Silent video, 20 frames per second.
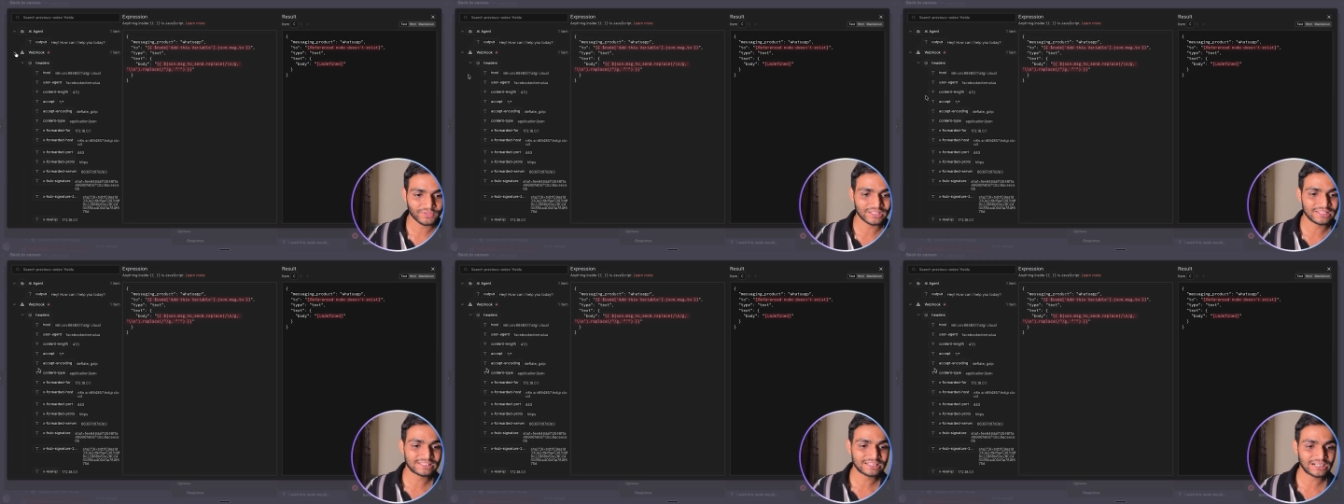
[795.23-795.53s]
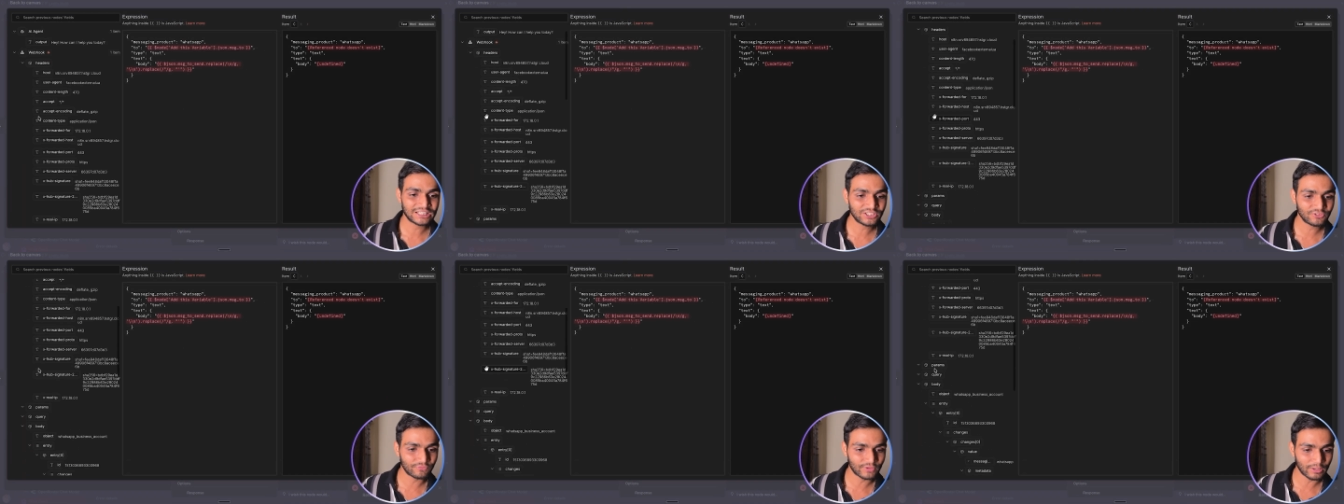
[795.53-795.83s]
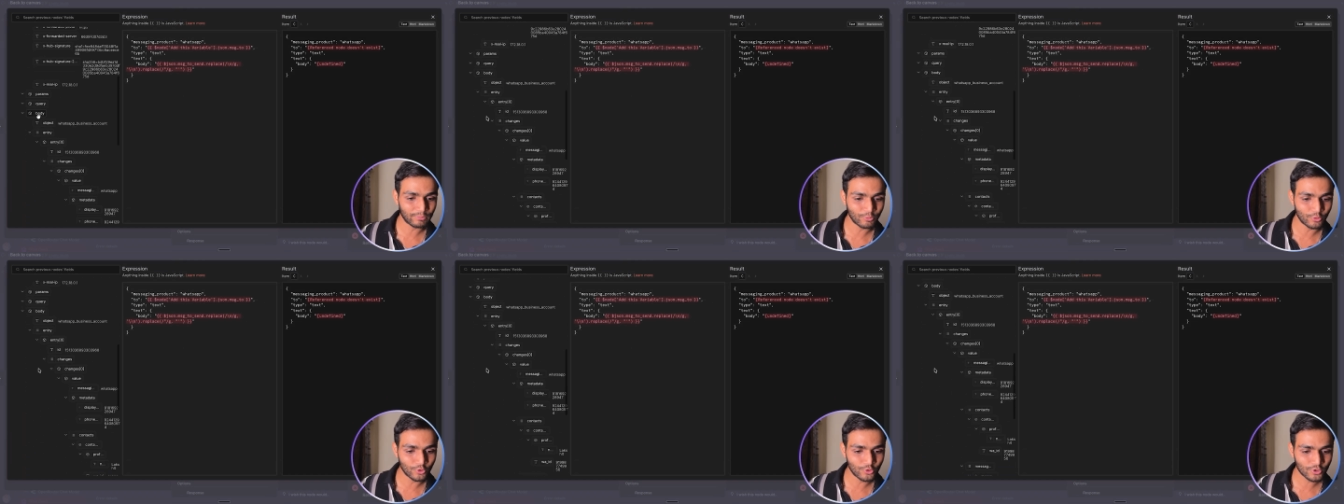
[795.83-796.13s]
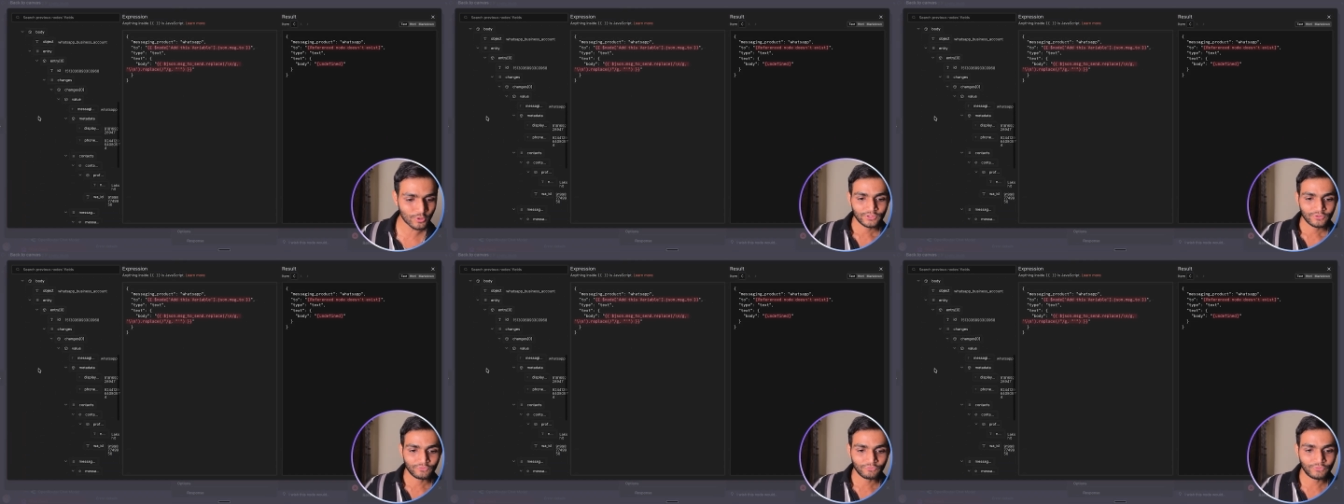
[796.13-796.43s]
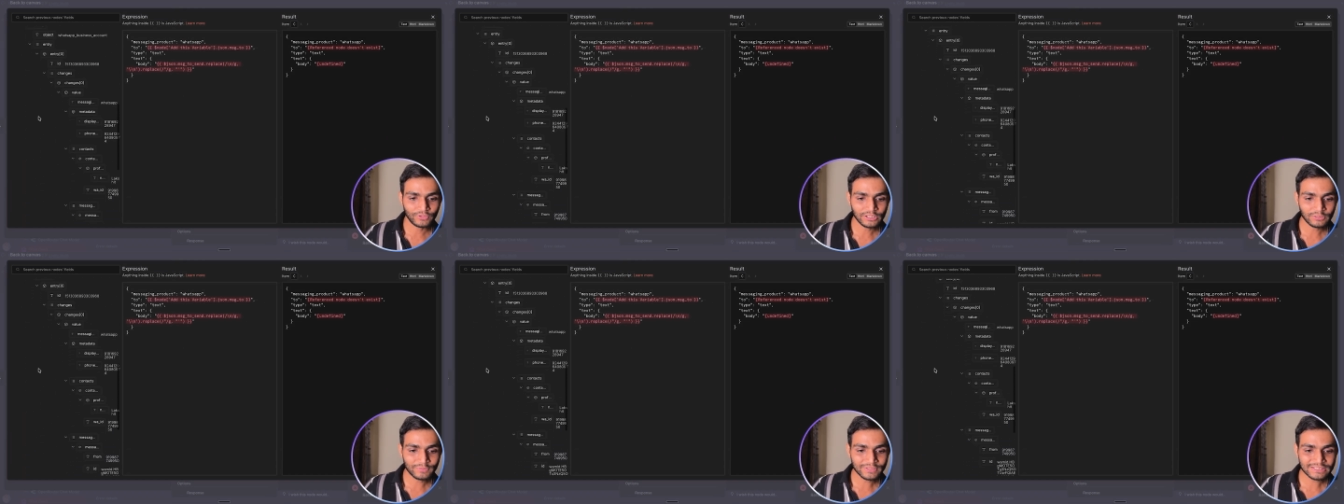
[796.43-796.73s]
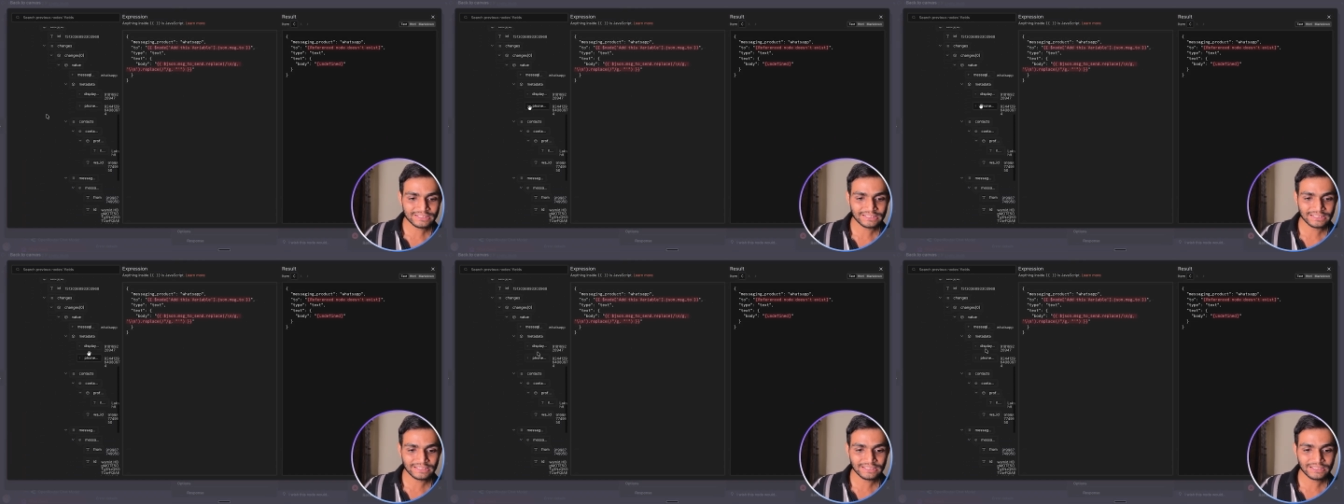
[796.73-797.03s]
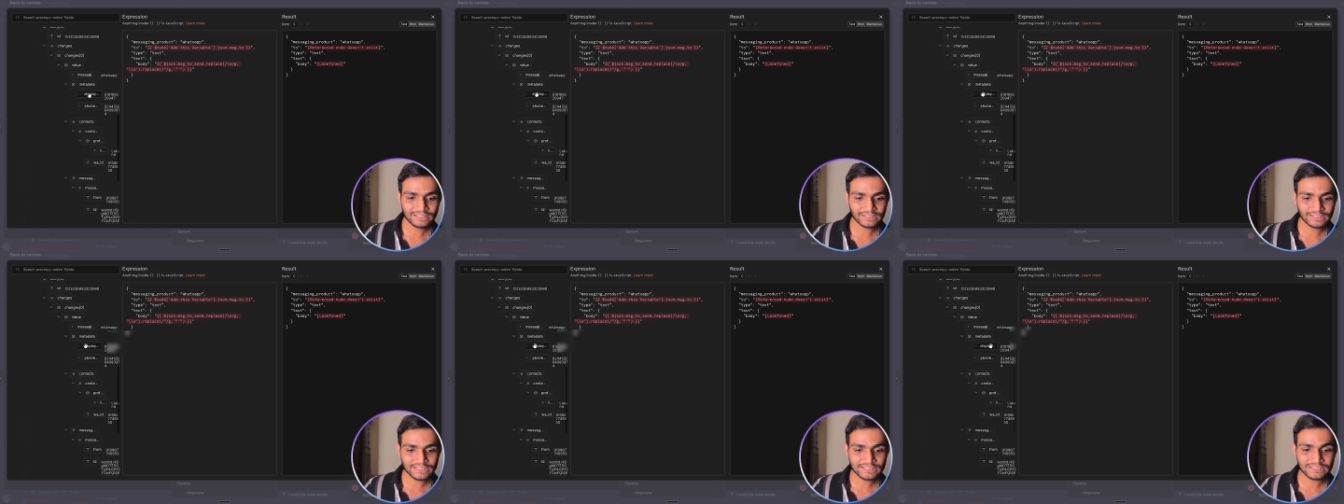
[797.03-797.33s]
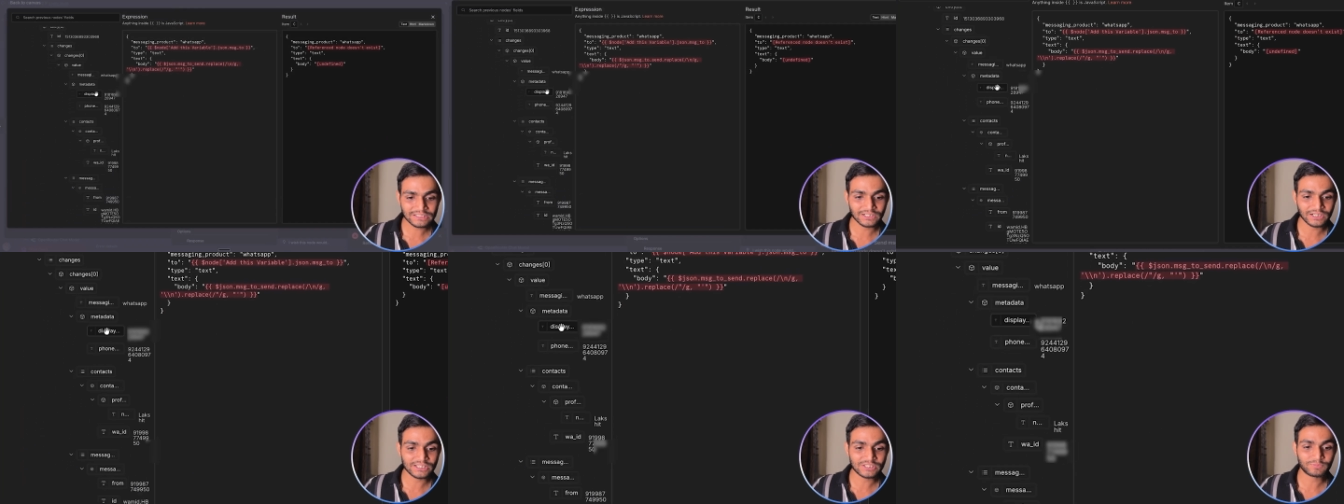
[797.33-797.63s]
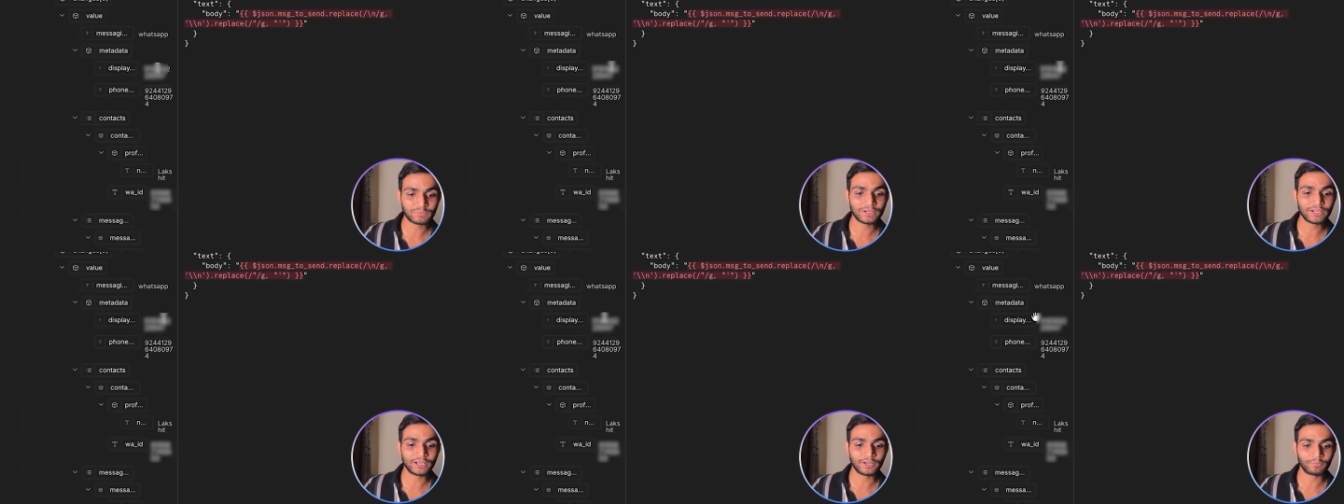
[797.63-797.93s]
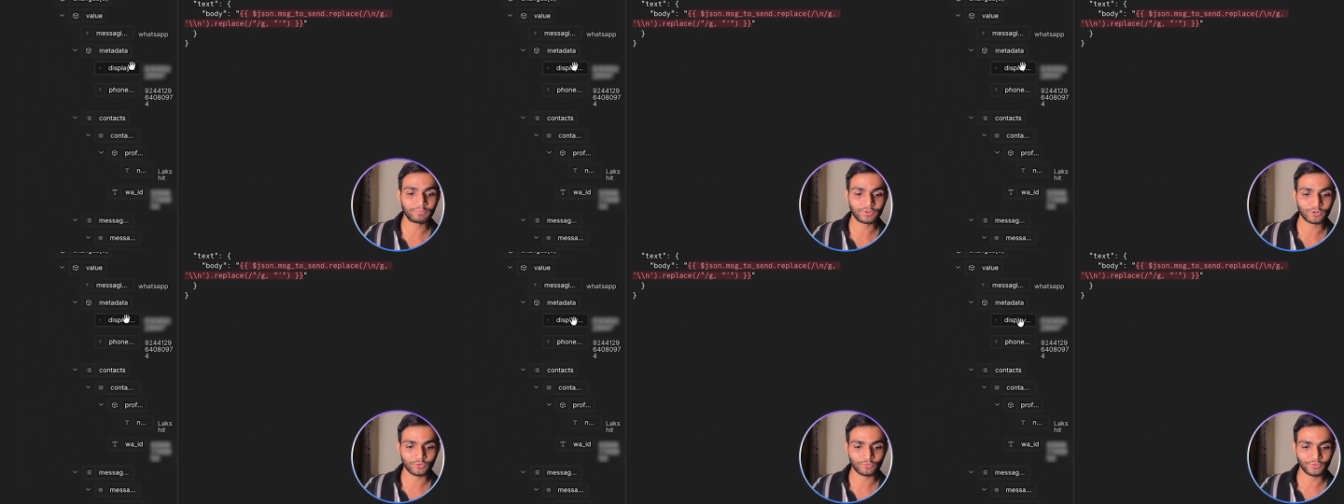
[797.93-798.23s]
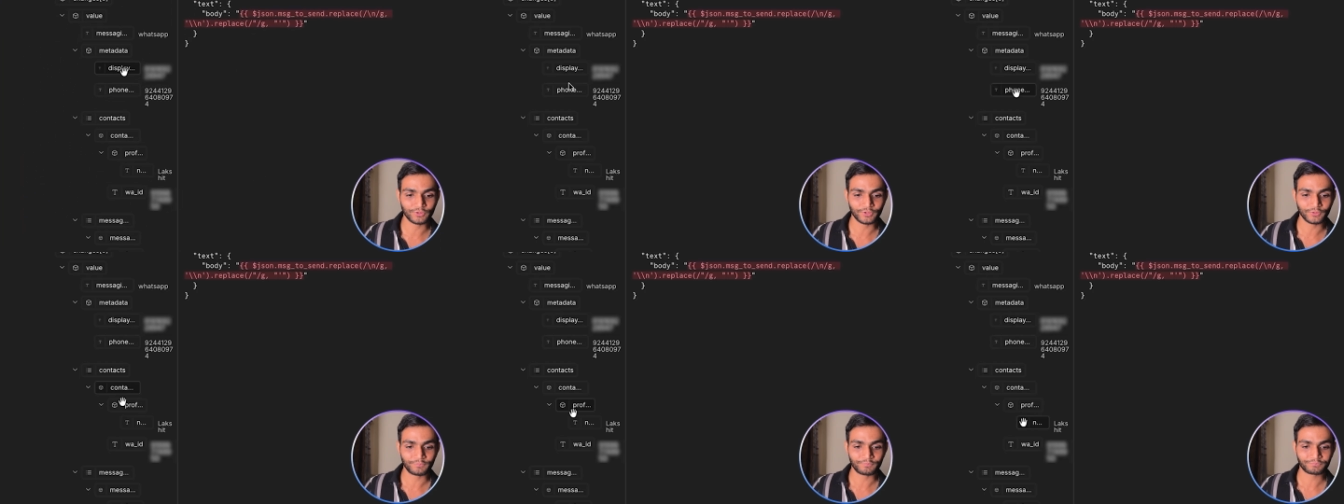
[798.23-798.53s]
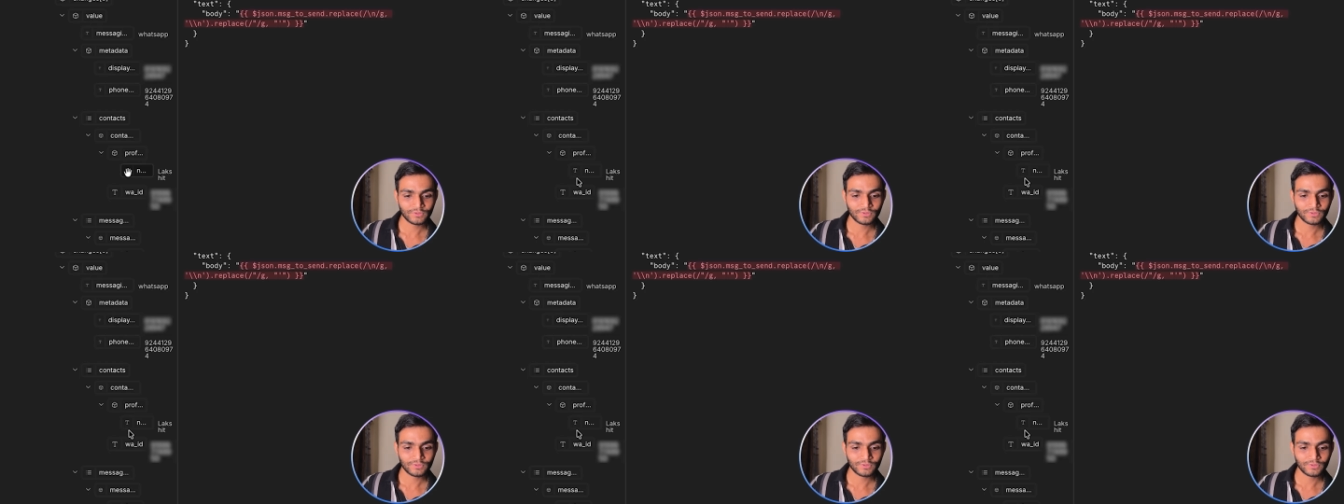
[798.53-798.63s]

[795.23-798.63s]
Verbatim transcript: inside the webhook we'll be seeing this display number over here